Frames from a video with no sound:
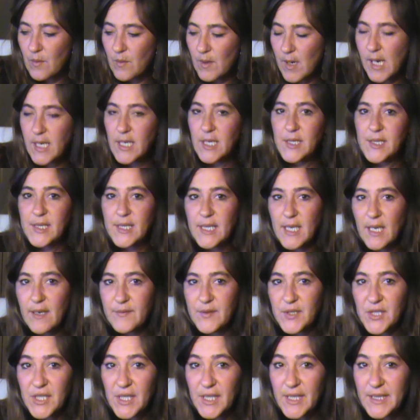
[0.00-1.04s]
I used to
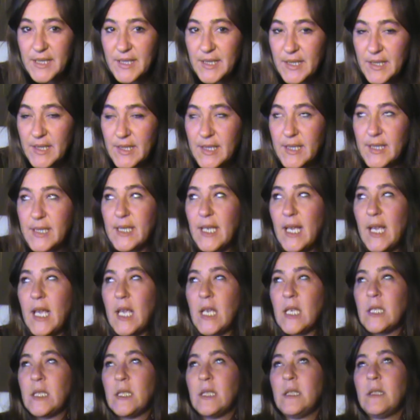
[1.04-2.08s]
have chickens
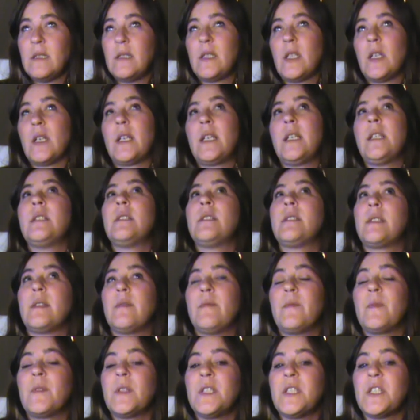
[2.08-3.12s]
and turkeys
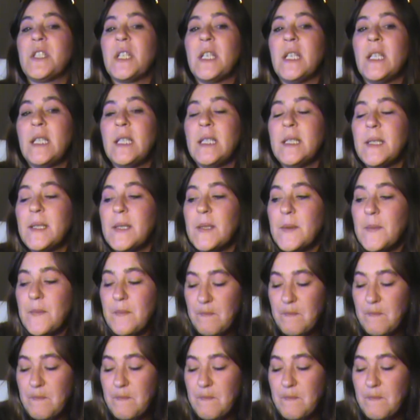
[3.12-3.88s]
and French guineas.